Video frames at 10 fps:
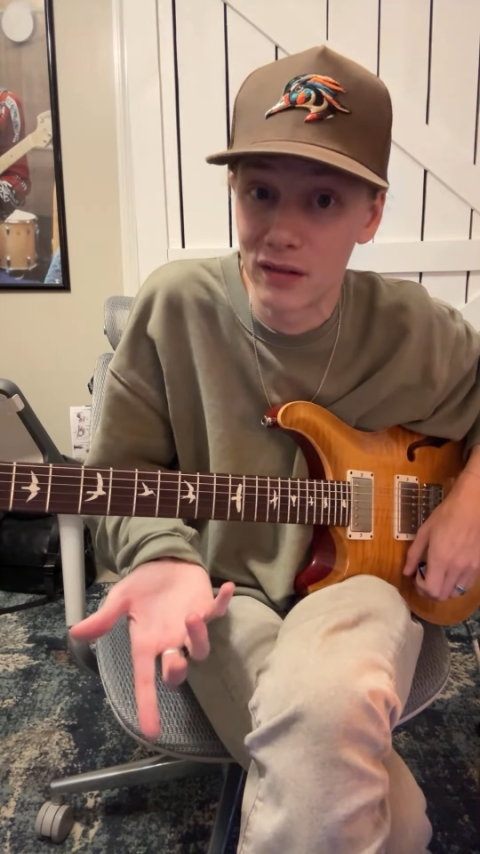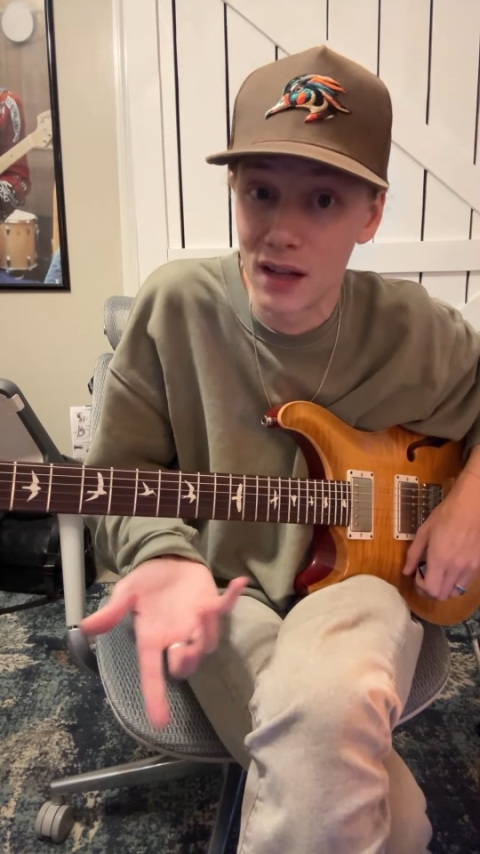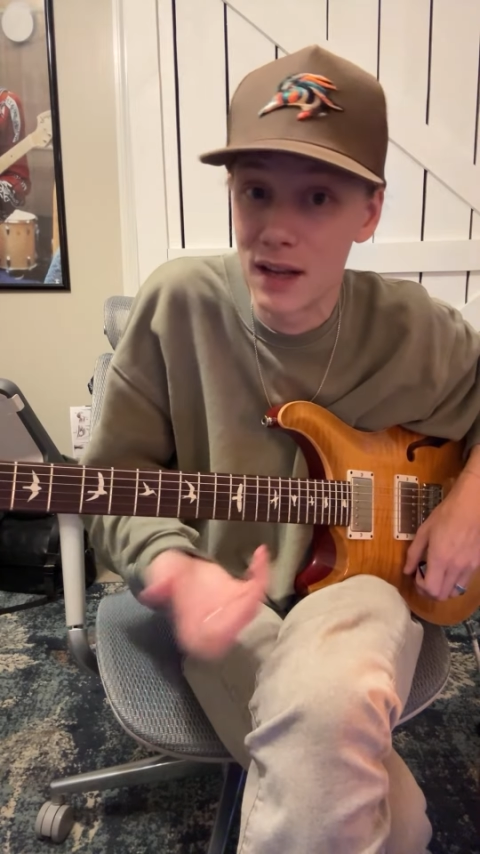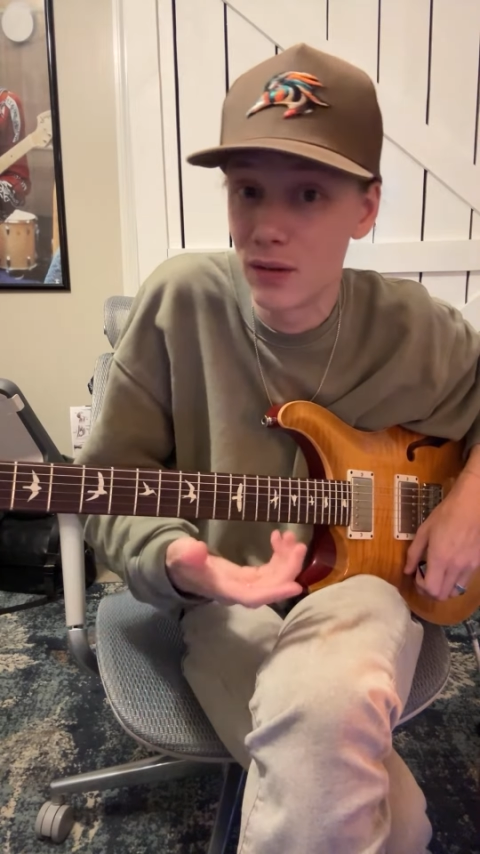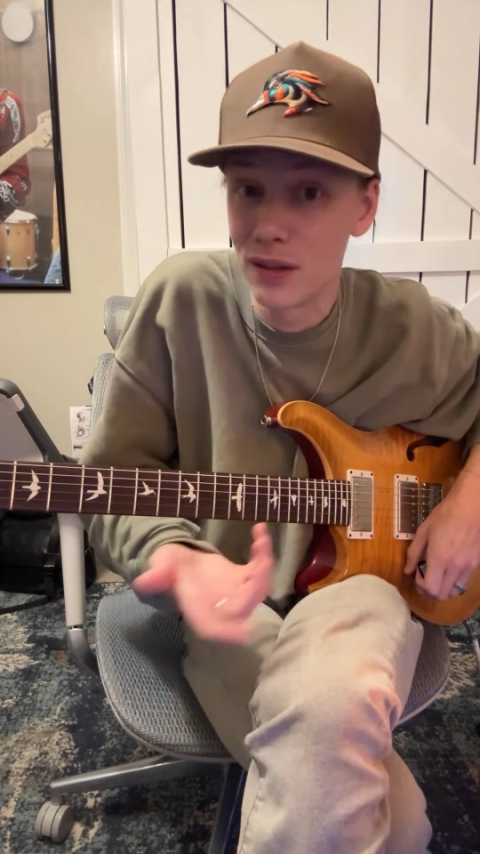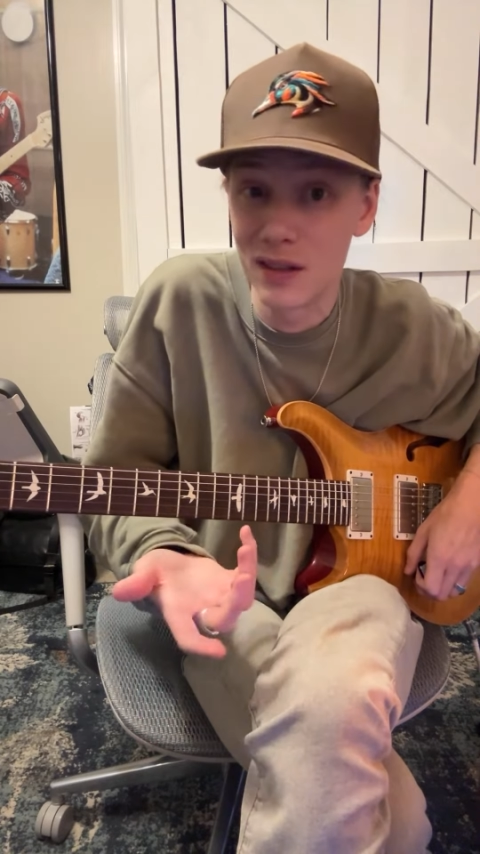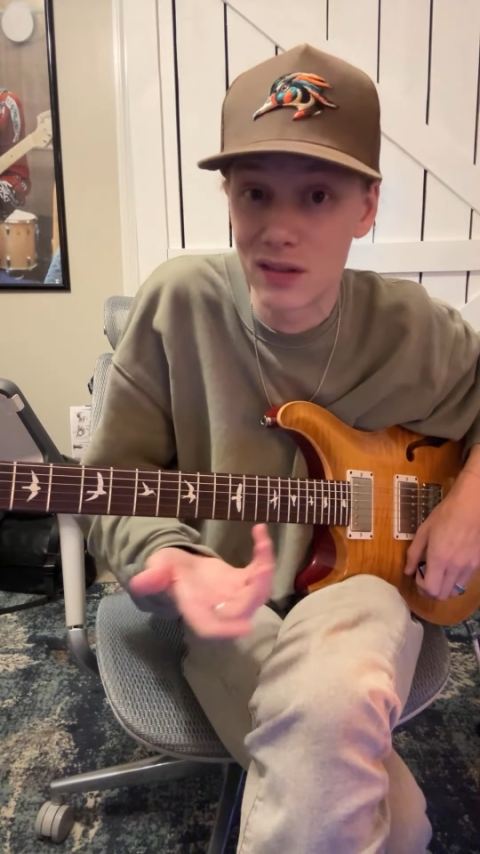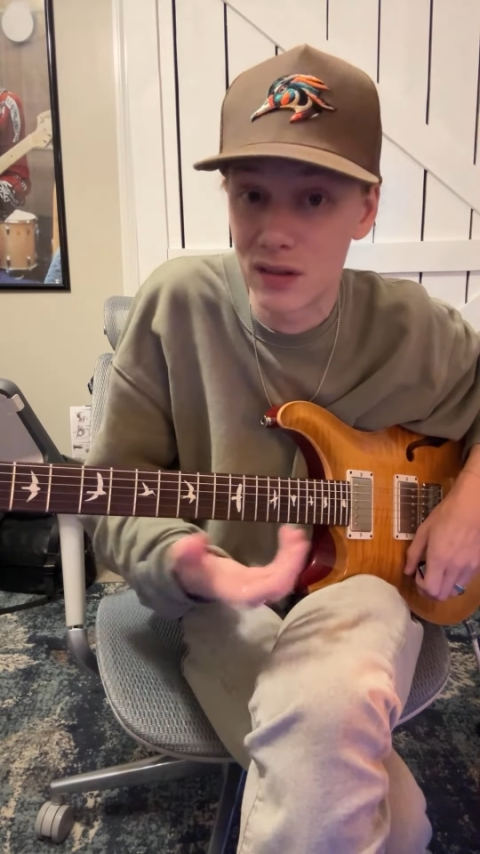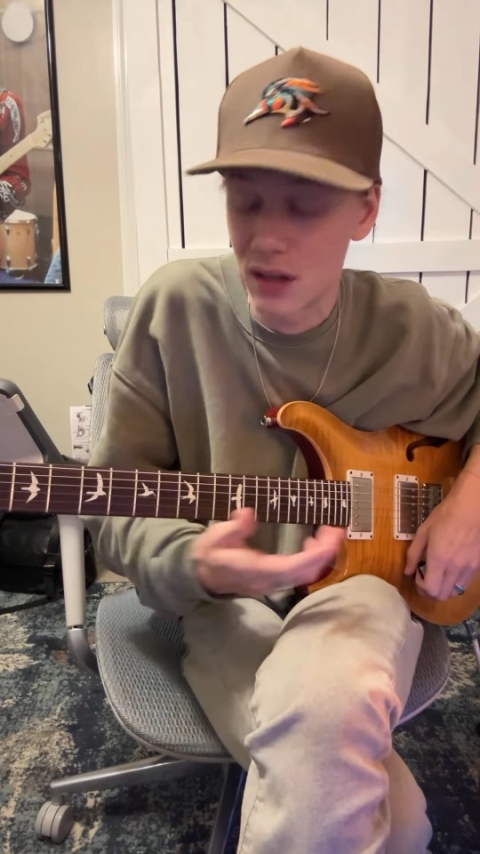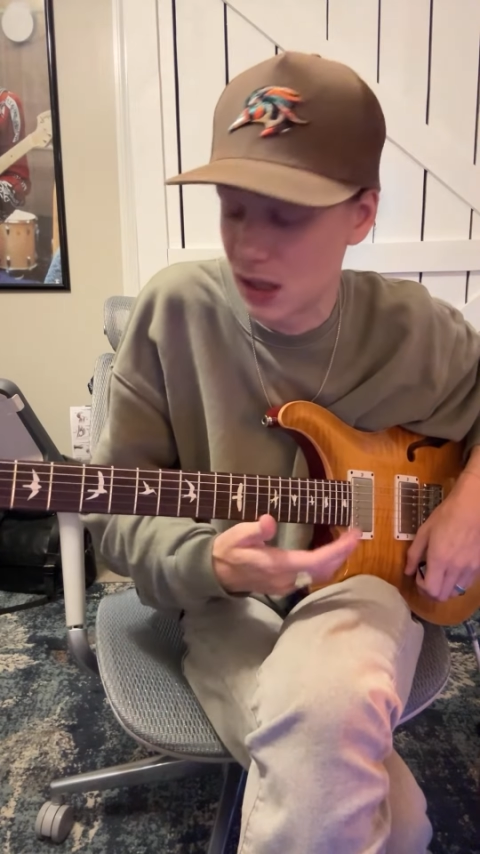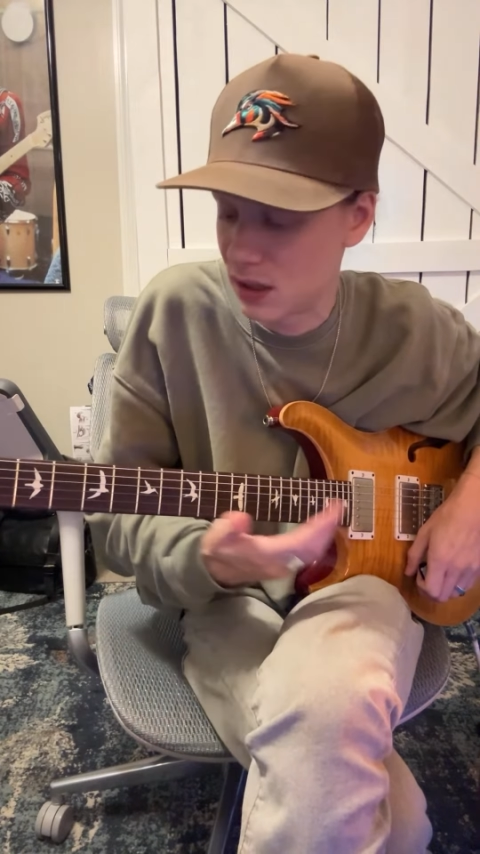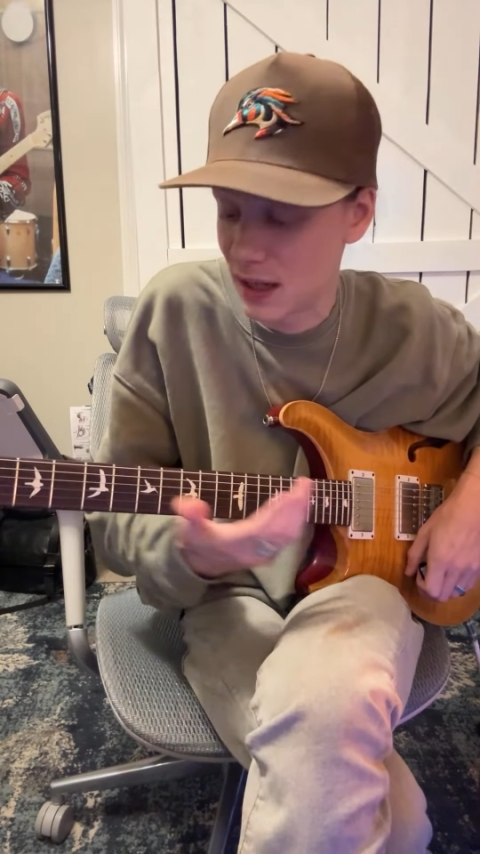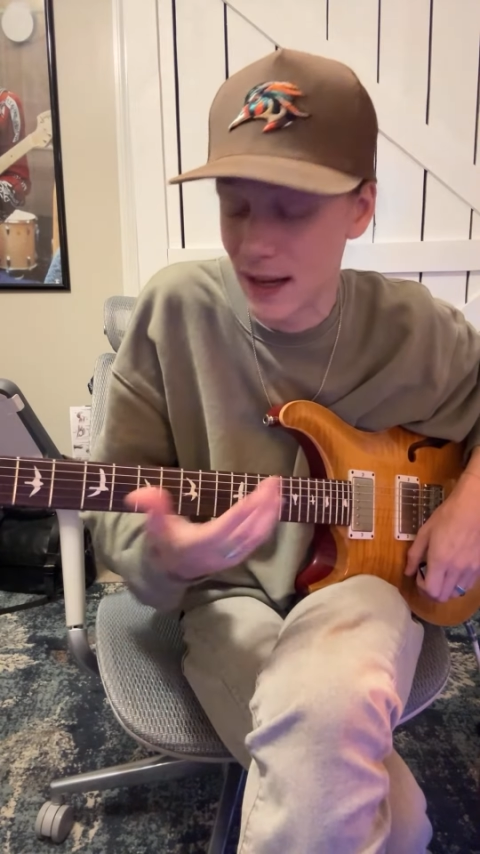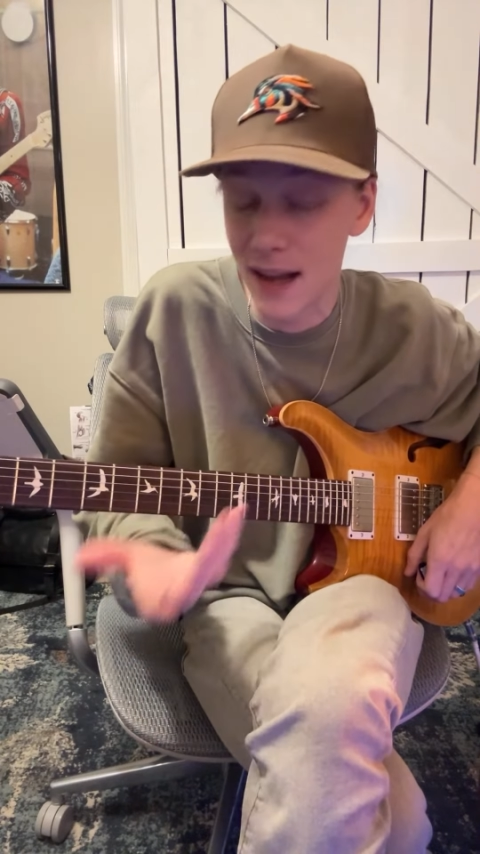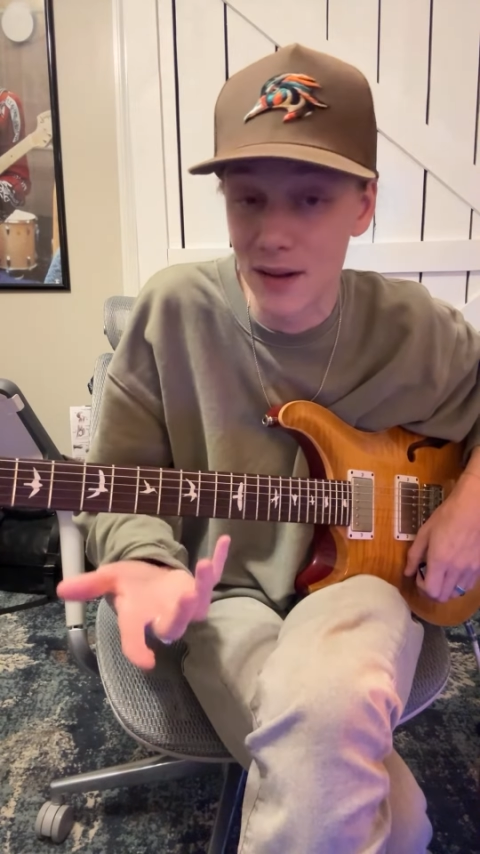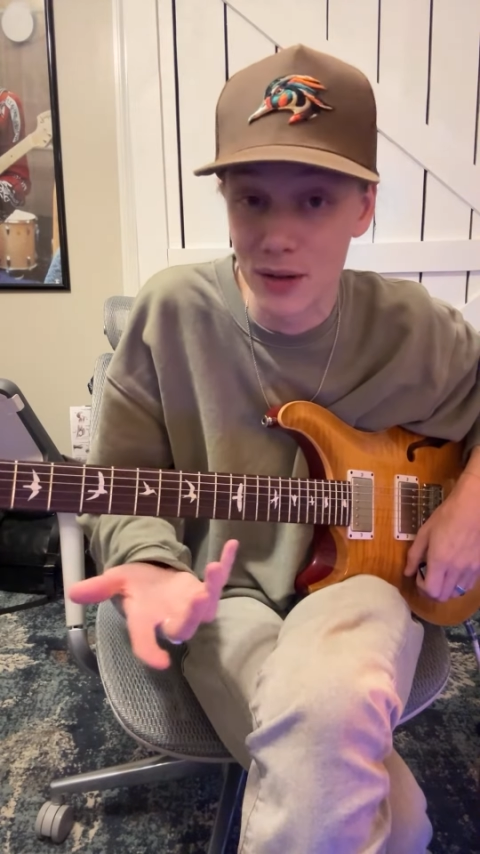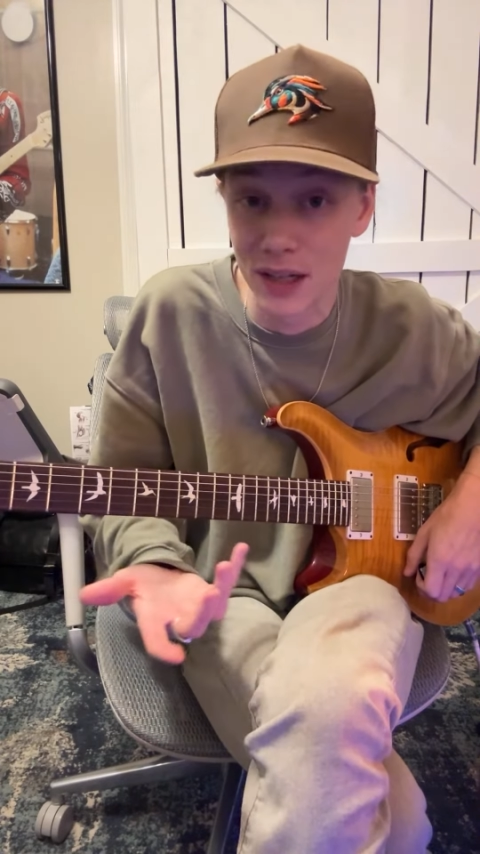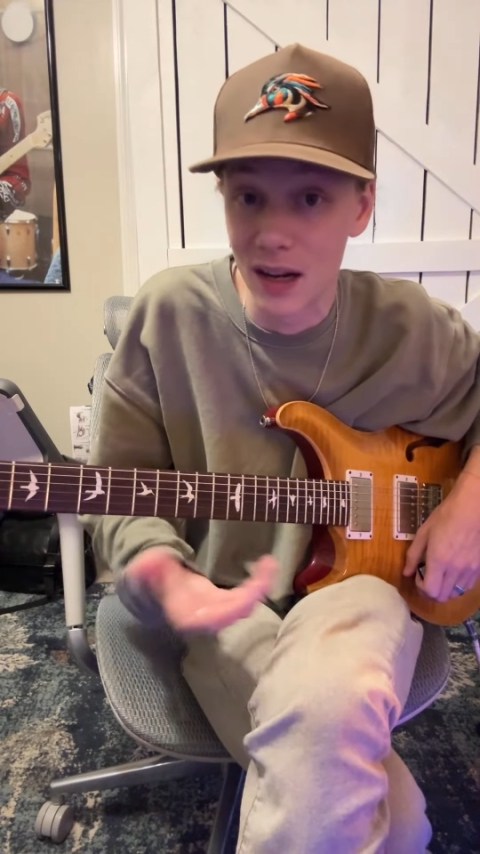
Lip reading: Aeolian, it's like Ionian.